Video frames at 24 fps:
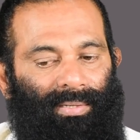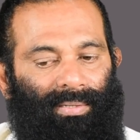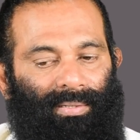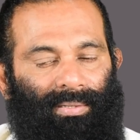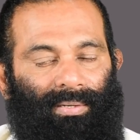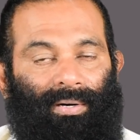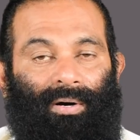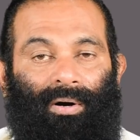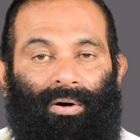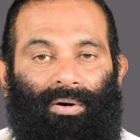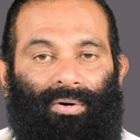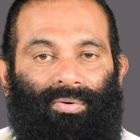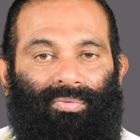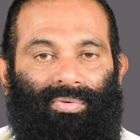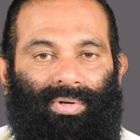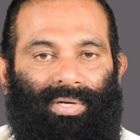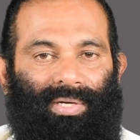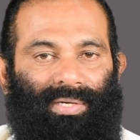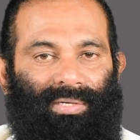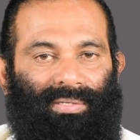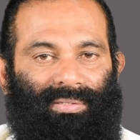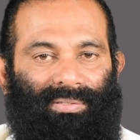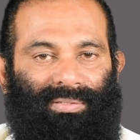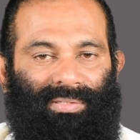Oh,
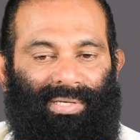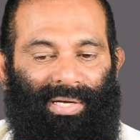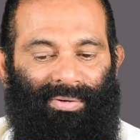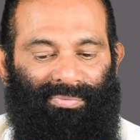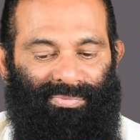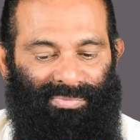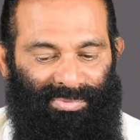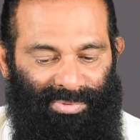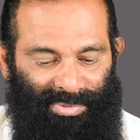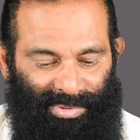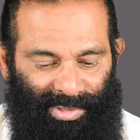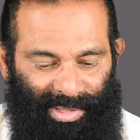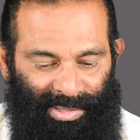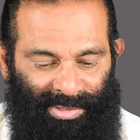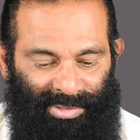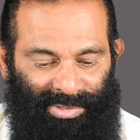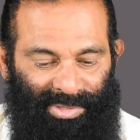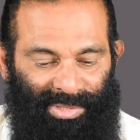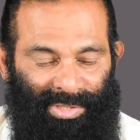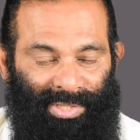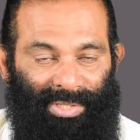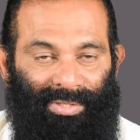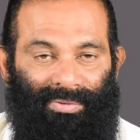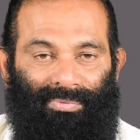we have to
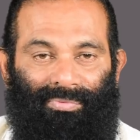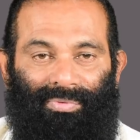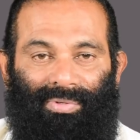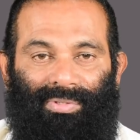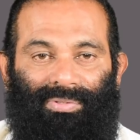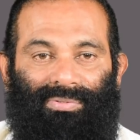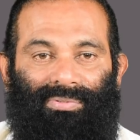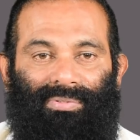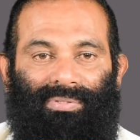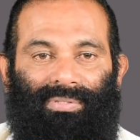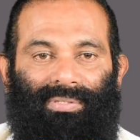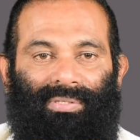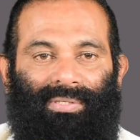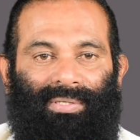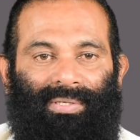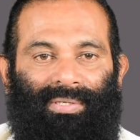continue with